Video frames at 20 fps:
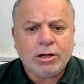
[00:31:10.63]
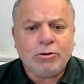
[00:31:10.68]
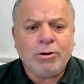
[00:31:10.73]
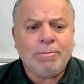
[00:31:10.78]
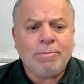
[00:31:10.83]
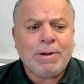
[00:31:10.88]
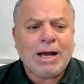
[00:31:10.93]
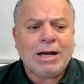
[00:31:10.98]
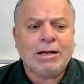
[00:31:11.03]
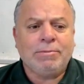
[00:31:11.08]

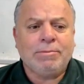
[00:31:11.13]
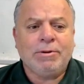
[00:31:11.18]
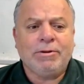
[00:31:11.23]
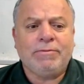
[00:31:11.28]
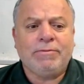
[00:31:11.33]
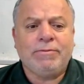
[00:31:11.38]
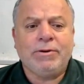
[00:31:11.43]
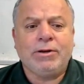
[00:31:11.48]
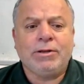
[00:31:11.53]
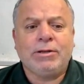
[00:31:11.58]
Going back a
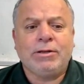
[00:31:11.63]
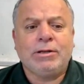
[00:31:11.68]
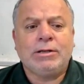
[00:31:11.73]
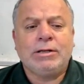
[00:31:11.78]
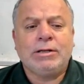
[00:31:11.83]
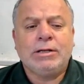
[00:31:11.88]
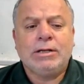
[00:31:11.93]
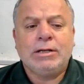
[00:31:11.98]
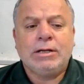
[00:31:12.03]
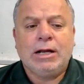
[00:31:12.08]
bit
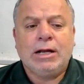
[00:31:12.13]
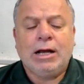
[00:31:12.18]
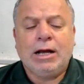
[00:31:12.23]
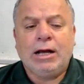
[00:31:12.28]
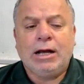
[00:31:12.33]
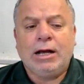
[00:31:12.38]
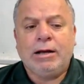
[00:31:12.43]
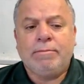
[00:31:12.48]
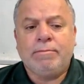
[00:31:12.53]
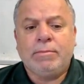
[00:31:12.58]
further,
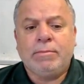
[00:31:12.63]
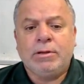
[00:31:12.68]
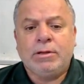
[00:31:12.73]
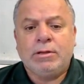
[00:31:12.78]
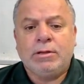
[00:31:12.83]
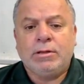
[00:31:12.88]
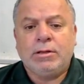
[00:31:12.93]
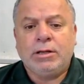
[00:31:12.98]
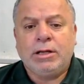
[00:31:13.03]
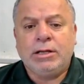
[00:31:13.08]

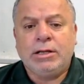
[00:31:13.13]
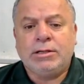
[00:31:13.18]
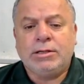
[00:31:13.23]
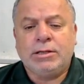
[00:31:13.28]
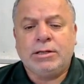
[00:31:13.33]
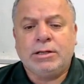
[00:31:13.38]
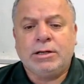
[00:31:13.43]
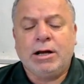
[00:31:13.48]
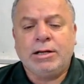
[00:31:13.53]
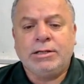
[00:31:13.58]

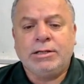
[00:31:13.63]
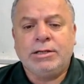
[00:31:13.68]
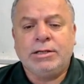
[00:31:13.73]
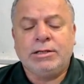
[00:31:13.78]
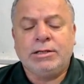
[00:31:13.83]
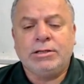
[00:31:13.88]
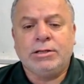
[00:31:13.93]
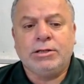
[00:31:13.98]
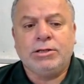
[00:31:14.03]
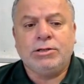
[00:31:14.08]
into the
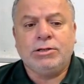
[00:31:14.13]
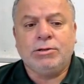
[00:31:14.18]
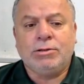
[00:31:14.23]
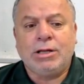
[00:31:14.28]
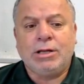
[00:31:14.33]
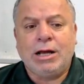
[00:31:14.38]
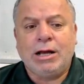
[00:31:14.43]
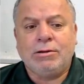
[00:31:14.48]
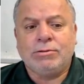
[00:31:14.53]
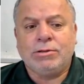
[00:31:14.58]
90s and the
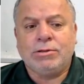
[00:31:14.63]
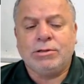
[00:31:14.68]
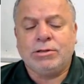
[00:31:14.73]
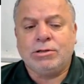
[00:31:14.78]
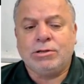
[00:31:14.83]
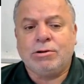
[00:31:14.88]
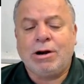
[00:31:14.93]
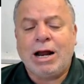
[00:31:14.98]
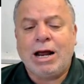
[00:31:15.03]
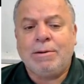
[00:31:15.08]

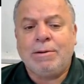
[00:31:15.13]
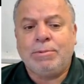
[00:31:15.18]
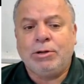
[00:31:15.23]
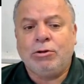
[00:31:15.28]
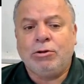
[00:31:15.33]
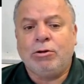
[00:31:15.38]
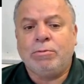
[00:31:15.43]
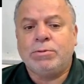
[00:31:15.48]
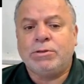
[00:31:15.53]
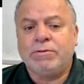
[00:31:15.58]
2000s, crab
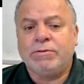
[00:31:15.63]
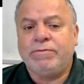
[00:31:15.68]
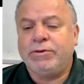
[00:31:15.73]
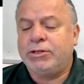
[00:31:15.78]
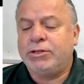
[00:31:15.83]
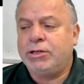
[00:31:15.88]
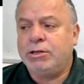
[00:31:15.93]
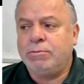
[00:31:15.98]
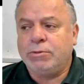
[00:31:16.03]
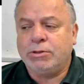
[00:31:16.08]
and lobster
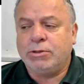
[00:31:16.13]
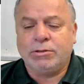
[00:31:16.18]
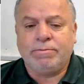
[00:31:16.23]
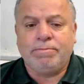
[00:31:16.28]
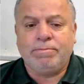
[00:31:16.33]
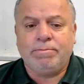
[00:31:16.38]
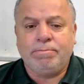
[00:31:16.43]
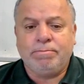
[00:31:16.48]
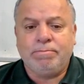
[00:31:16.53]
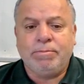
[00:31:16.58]
fishing was
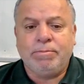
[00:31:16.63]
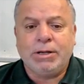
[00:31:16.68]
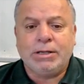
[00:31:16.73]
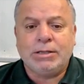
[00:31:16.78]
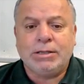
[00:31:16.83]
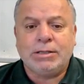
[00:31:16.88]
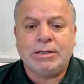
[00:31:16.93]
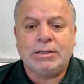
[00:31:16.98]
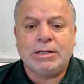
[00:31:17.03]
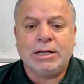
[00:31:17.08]
a
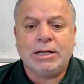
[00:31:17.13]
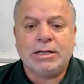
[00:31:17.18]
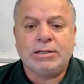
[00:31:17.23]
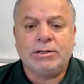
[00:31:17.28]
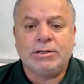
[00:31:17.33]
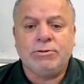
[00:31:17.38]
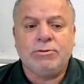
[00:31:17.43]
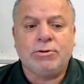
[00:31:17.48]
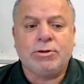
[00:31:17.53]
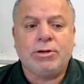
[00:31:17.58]
big
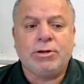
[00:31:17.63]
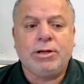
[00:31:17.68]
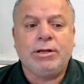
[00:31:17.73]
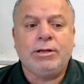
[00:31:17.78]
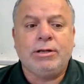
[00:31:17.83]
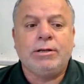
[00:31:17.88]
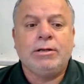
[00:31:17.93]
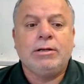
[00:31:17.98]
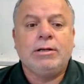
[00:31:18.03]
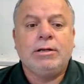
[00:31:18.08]
success in
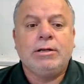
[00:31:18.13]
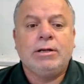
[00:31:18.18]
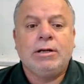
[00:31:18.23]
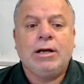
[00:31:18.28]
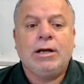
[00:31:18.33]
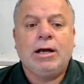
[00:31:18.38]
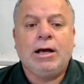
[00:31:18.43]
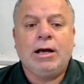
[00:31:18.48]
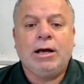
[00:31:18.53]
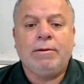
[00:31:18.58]
Orkney,
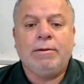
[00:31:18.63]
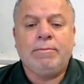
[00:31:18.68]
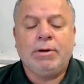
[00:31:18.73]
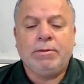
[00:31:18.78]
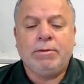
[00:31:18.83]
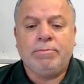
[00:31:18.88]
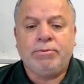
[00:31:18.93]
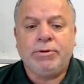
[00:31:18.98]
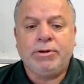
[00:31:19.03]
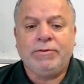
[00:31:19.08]

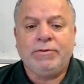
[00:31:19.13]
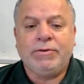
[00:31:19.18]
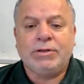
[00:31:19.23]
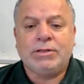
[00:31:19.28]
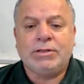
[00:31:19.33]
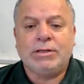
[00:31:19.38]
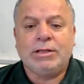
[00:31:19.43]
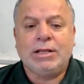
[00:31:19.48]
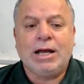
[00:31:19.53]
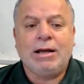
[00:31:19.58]
and
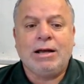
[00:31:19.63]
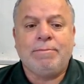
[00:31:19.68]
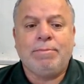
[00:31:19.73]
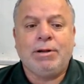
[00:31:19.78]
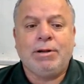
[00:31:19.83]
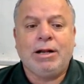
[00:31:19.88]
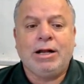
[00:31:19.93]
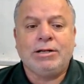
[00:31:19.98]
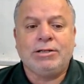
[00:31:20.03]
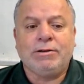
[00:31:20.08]
previous to that,
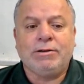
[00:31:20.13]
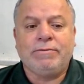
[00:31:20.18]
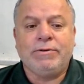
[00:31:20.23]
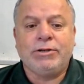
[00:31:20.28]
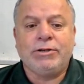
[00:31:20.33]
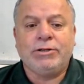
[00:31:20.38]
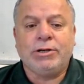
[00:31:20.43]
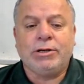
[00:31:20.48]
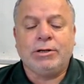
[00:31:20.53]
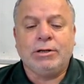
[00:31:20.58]
pelagic
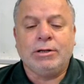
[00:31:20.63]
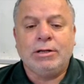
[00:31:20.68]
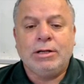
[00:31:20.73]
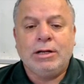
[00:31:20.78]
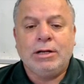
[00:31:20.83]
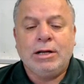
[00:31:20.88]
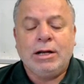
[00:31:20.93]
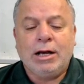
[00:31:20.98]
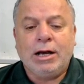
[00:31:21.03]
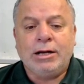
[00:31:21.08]
fishing.
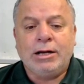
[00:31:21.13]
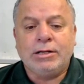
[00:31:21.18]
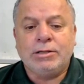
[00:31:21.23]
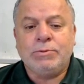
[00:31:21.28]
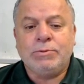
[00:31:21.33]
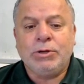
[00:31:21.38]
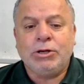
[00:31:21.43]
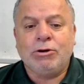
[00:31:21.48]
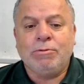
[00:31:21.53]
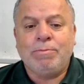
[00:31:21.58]
And
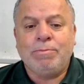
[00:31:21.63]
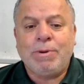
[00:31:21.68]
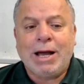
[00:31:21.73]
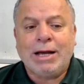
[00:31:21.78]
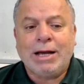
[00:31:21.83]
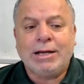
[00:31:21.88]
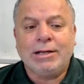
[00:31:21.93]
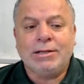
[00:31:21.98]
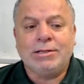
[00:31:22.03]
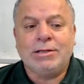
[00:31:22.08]
as we go
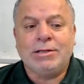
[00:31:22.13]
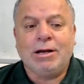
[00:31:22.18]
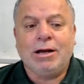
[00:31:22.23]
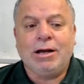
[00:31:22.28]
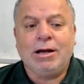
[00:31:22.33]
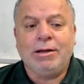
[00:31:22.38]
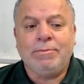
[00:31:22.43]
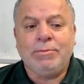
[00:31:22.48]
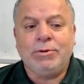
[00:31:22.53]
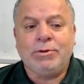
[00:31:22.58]
back in
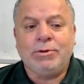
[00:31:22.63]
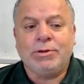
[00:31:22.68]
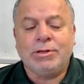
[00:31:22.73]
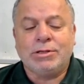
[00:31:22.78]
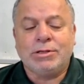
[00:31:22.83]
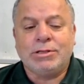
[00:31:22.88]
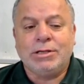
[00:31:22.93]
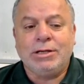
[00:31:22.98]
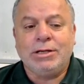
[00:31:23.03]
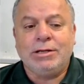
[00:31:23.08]
time, you
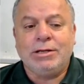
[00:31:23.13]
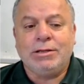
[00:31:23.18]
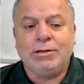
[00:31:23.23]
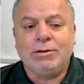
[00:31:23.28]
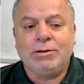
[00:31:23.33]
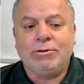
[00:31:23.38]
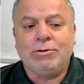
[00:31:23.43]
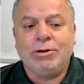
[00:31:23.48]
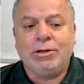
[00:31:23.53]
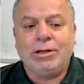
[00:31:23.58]
can see
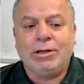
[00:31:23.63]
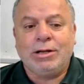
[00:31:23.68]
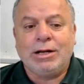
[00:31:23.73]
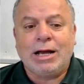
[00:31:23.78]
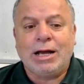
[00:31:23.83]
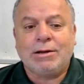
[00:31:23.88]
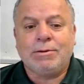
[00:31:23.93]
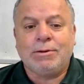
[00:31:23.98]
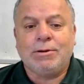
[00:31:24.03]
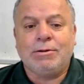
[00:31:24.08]
that oil and
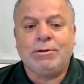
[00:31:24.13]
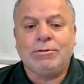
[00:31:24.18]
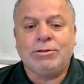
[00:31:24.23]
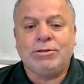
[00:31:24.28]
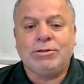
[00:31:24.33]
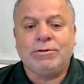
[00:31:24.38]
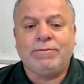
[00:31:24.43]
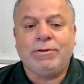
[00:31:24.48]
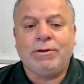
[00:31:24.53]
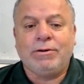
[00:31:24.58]

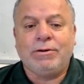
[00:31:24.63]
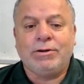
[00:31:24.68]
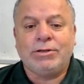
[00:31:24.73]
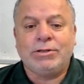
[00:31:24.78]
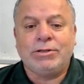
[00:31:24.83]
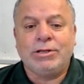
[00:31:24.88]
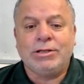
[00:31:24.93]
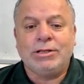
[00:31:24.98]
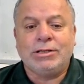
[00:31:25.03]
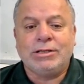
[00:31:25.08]
aquaculture
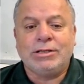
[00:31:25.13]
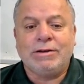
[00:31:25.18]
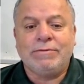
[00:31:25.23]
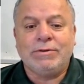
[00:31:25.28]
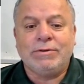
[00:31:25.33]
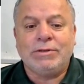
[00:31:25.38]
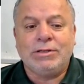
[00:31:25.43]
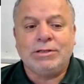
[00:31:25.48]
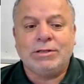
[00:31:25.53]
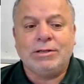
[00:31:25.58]
flourished in the
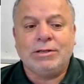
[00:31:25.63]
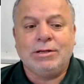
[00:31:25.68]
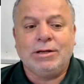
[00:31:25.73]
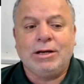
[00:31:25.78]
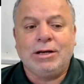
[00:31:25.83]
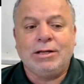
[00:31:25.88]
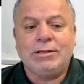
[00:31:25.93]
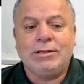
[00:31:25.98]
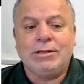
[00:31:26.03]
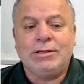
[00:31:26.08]
70s and
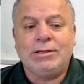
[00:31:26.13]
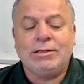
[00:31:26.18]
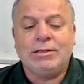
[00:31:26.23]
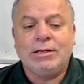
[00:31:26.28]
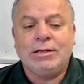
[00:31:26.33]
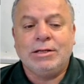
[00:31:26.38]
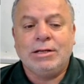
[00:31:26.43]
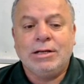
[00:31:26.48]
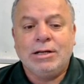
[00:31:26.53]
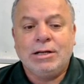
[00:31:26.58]

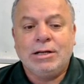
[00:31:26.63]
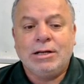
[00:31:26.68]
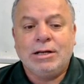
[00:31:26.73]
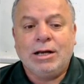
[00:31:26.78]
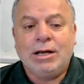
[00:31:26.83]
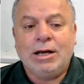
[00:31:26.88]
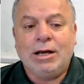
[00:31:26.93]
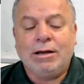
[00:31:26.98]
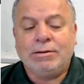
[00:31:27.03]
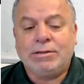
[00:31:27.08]
90s.
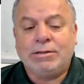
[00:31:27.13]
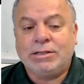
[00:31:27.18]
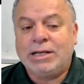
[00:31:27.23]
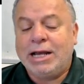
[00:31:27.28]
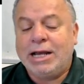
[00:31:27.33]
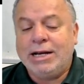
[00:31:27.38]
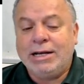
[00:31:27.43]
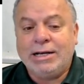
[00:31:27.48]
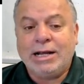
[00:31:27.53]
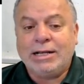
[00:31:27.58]

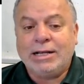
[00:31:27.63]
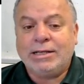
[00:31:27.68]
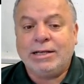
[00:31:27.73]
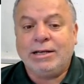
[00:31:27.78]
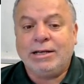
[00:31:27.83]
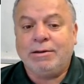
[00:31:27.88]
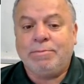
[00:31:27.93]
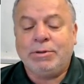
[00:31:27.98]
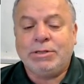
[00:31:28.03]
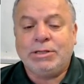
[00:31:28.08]
Seine
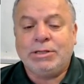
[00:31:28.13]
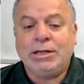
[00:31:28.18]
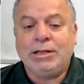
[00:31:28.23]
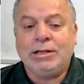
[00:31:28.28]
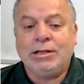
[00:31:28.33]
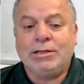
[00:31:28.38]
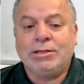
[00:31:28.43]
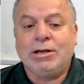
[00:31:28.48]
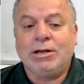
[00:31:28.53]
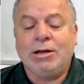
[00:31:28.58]
netting, a
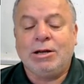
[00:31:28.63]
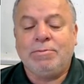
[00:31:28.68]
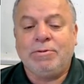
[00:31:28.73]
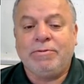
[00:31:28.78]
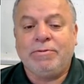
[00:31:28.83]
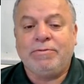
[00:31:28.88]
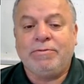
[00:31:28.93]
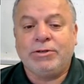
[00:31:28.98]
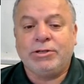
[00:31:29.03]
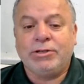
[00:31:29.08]
particular type
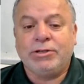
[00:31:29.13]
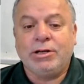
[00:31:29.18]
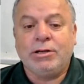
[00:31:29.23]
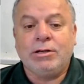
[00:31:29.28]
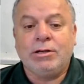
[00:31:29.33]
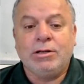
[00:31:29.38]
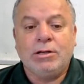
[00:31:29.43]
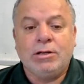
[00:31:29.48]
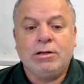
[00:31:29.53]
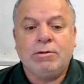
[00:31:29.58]
of
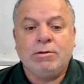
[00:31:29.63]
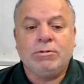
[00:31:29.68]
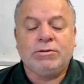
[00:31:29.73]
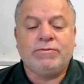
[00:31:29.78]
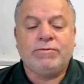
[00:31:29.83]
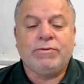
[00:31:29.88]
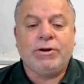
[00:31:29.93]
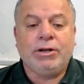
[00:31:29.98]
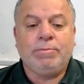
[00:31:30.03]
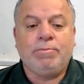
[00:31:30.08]
fishing,
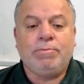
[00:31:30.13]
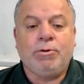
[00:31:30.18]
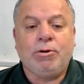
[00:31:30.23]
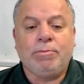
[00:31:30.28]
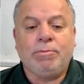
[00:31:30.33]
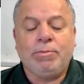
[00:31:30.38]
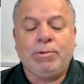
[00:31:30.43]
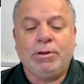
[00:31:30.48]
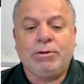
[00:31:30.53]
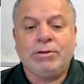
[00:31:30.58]
was very
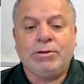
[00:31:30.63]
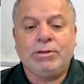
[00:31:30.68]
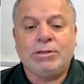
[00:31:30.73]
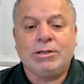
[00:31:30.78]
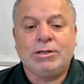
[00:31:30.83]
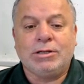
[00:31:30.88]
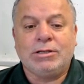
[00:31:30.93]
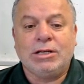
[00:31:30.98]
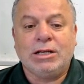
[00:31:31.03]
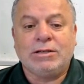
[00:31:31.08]
popular and
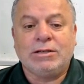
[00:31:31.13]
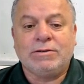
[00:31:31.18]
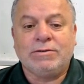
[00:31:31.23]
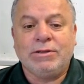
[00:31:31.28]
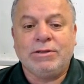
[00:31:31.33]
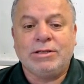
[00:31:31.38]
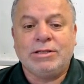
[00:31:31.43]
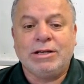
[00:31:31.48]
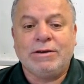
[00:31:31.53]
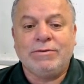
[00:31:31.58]

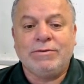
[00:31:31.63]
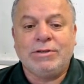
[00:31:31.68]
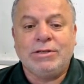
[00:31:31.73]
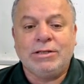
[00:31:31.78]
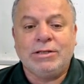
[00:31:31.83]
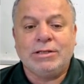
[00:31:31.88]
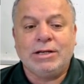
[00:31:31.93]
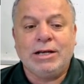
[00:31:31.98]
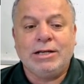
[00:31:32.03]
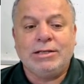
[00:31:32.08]
successful in the
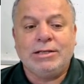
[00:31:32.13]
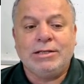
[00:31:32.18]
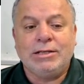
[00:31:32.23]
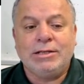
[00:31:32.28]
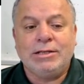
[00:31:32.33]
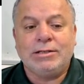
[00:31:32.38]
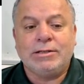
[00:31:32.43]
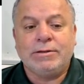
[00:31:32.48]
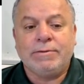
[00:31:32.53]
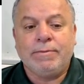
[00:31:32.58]
70s and
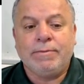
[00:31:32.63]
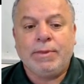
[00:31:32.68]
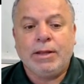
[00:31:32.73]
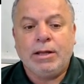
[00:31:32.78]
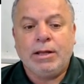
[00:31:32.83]
80s.